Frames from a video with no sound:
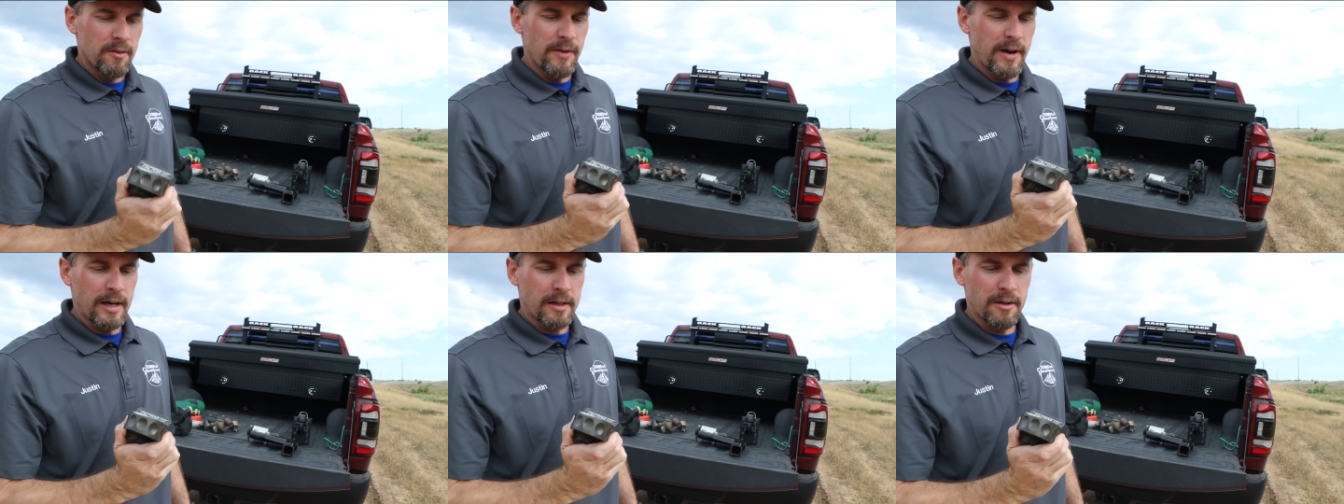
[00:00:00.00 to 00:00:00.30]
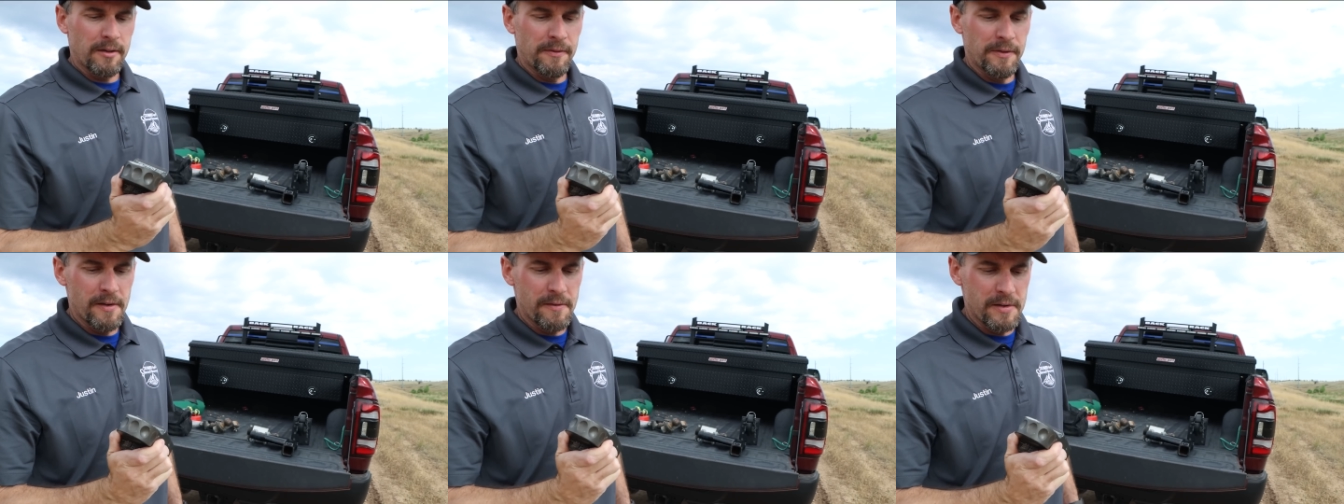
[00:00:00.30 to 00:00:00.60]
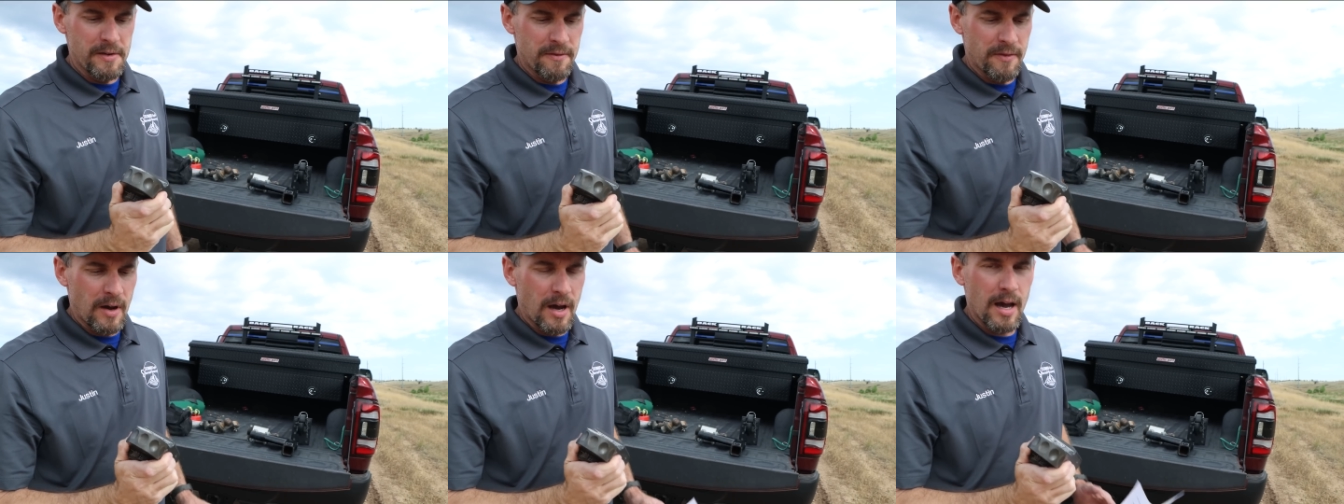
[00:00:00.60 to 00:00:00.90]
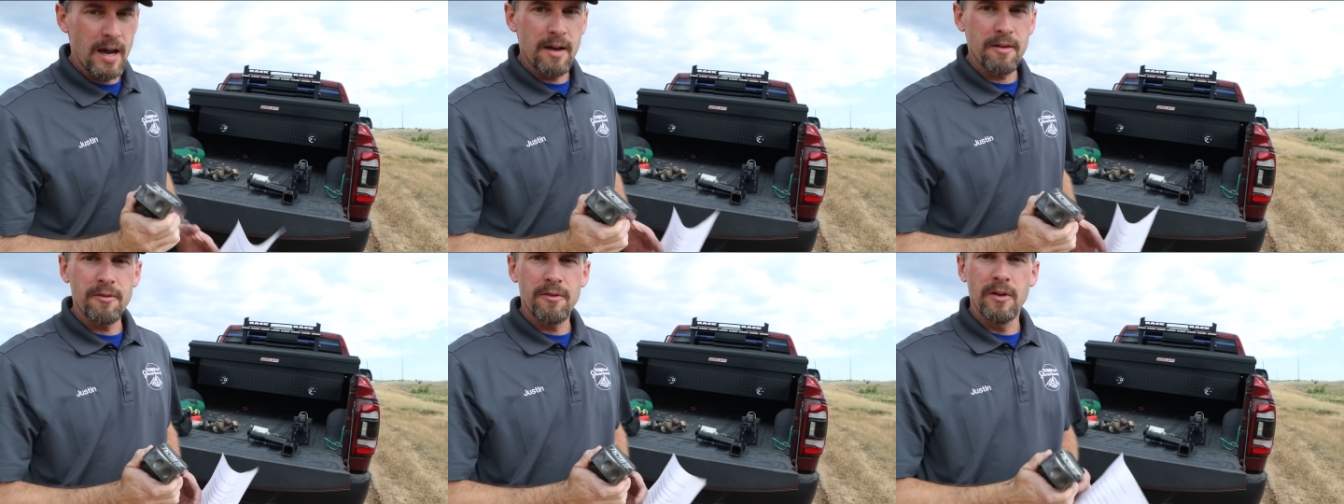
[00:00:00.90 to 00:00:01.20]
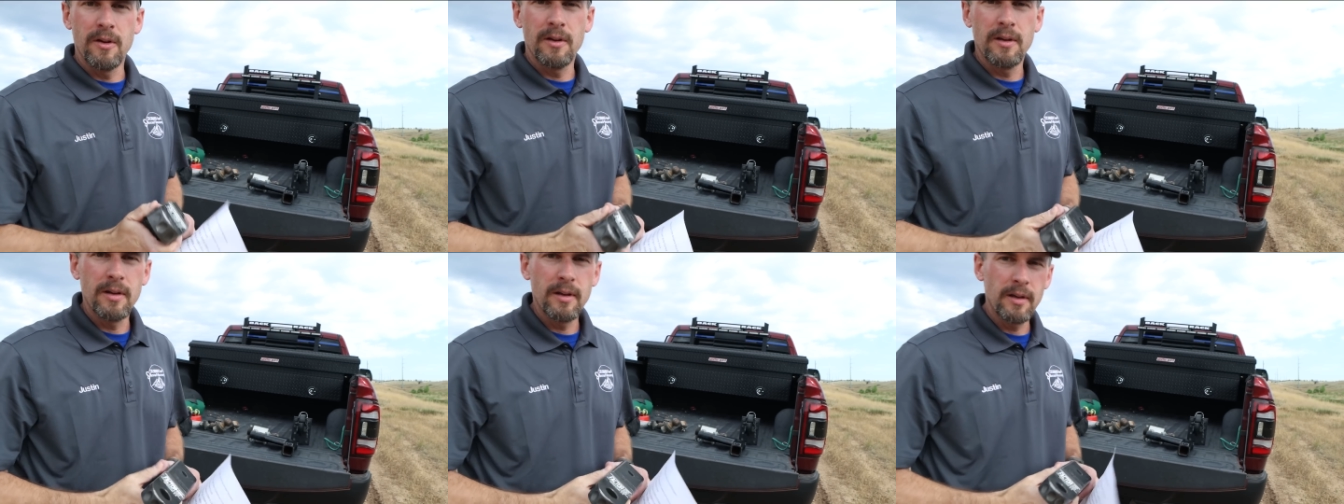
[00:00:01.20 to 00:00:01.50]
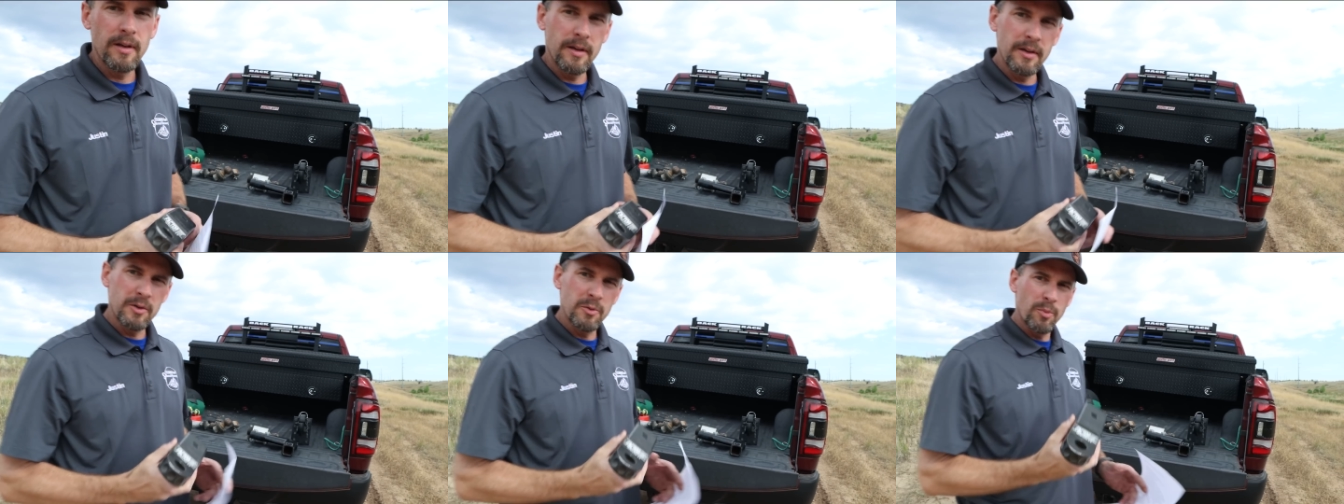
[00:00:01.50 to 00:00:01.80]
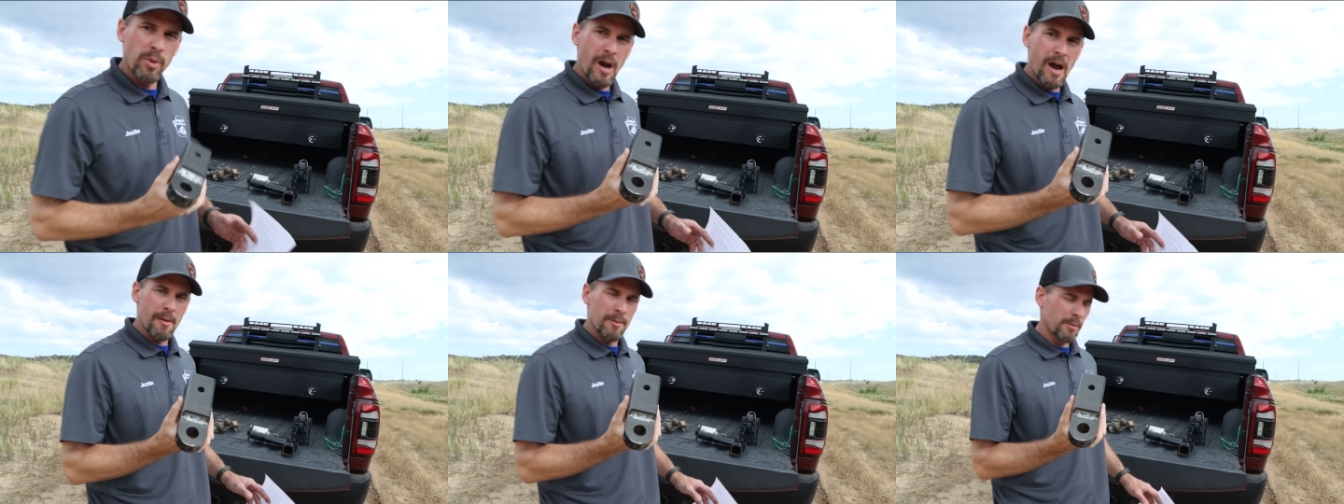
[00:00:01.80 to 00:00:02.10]
Factor 55 is
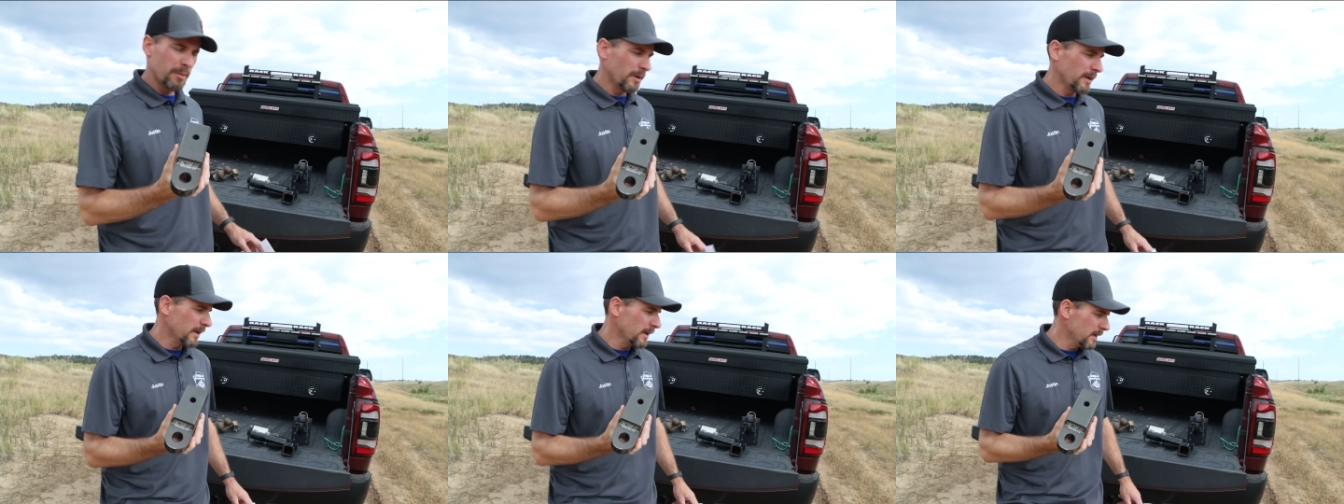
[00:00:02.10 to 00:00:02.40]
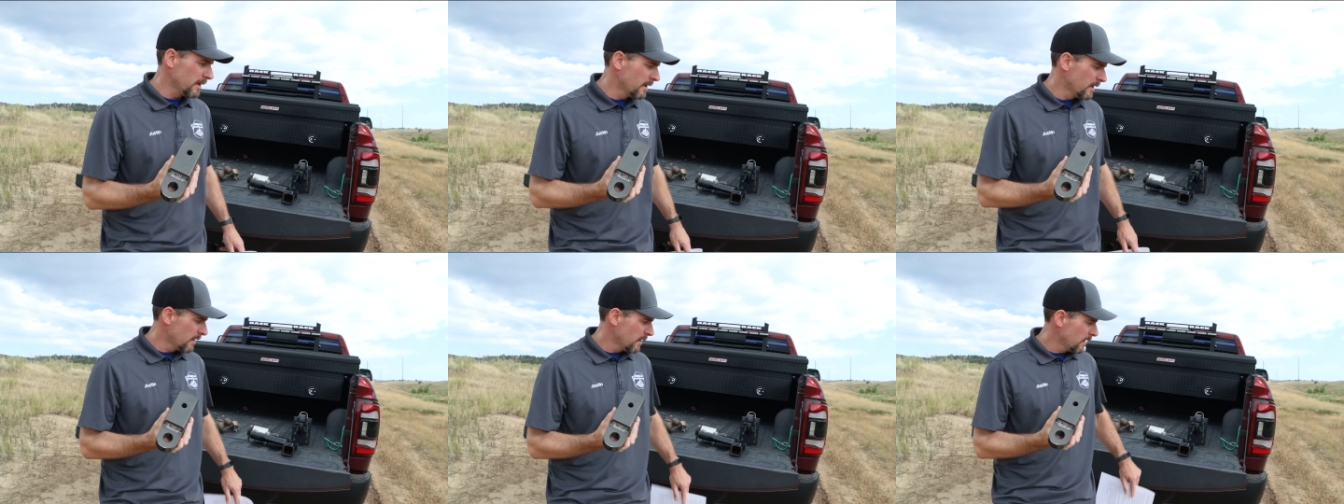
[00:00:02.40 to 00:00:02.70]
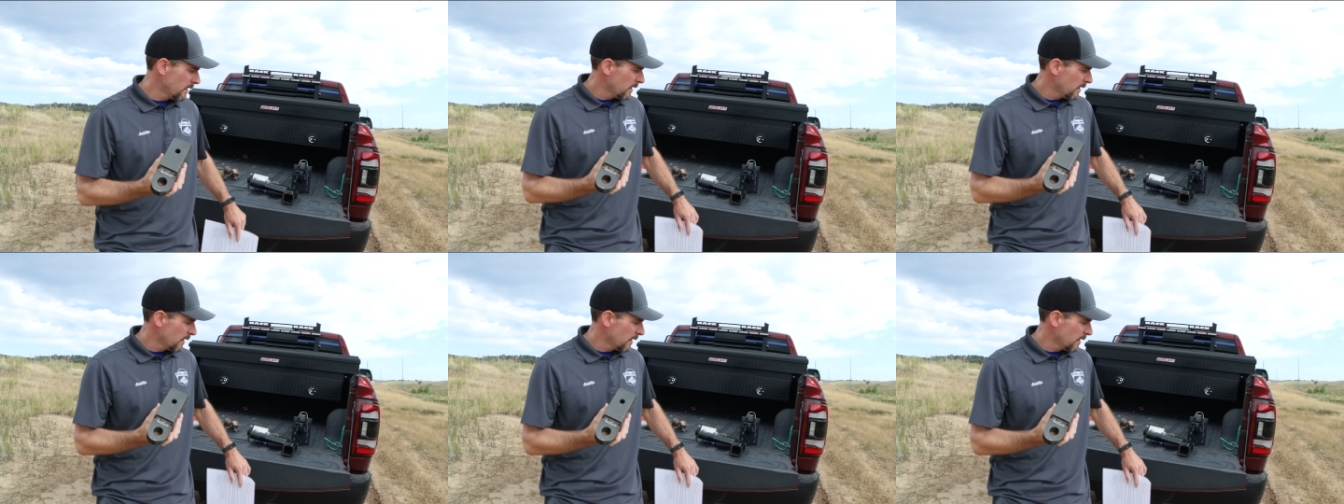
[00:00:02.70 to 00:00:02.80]
probably